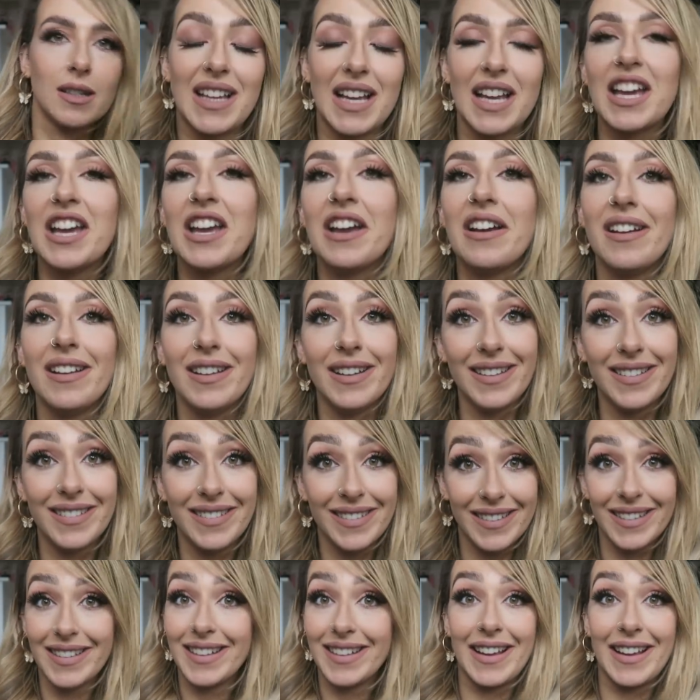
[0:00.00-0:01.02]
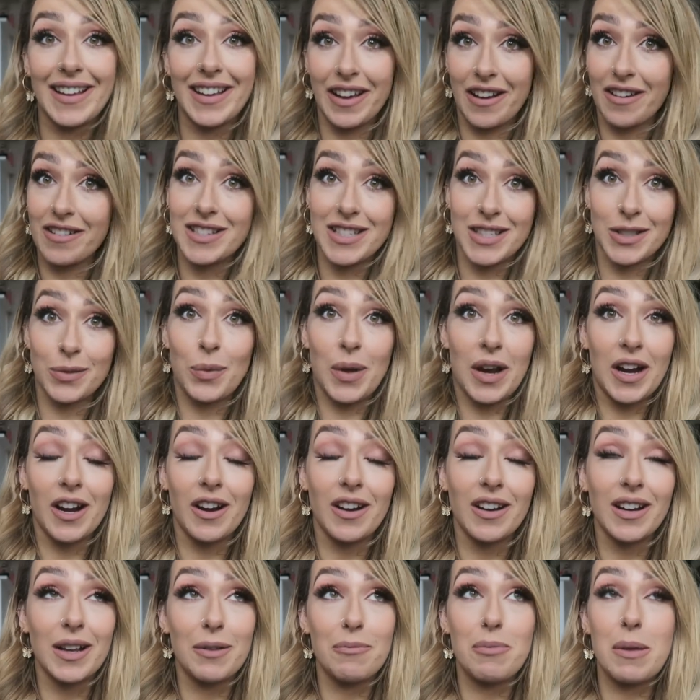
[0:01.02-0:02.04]
like, like I
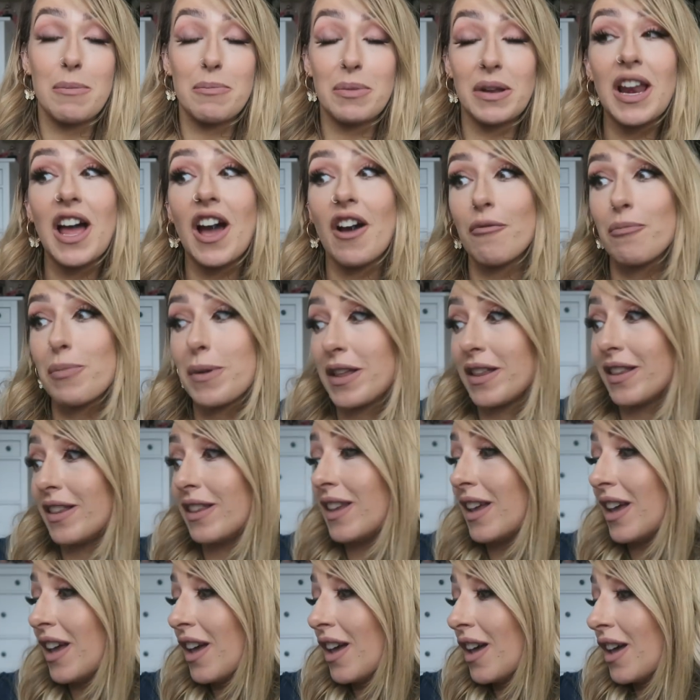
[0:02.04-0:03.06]
swear, like people have been